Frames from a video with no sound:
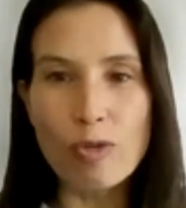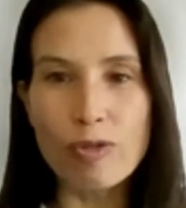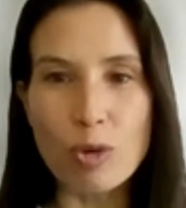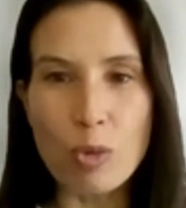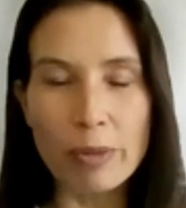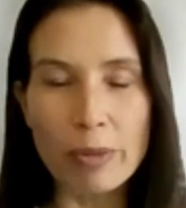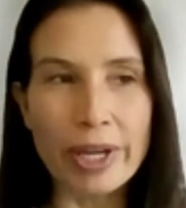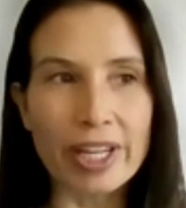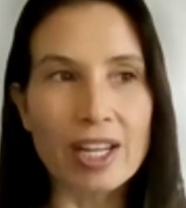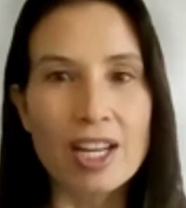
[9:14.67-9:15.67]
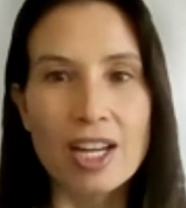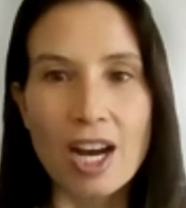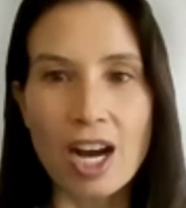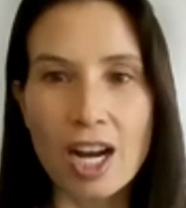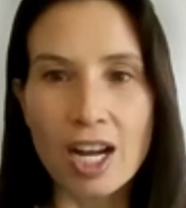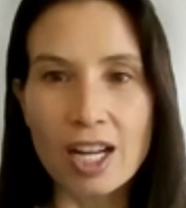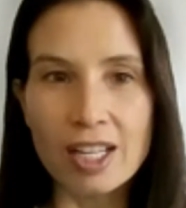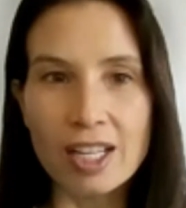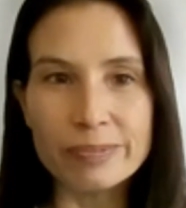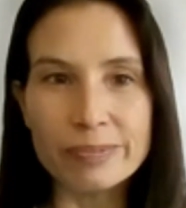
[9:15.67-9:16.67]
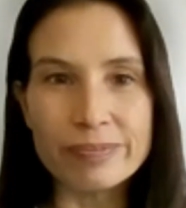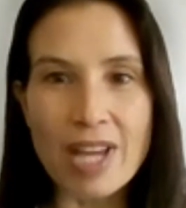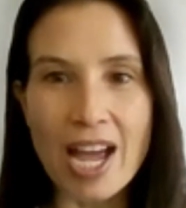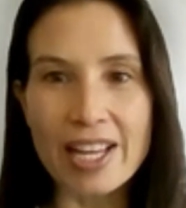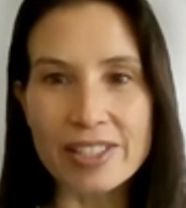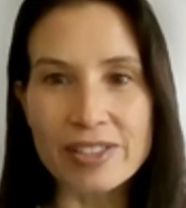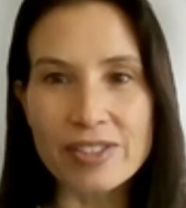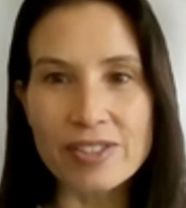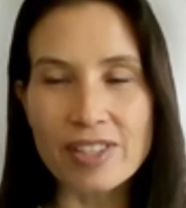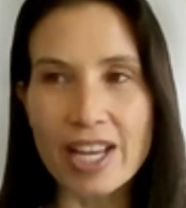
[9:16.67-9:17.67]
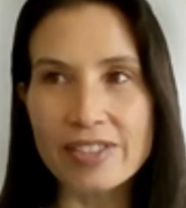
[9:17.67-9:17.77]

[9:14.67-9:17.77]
overwhelming as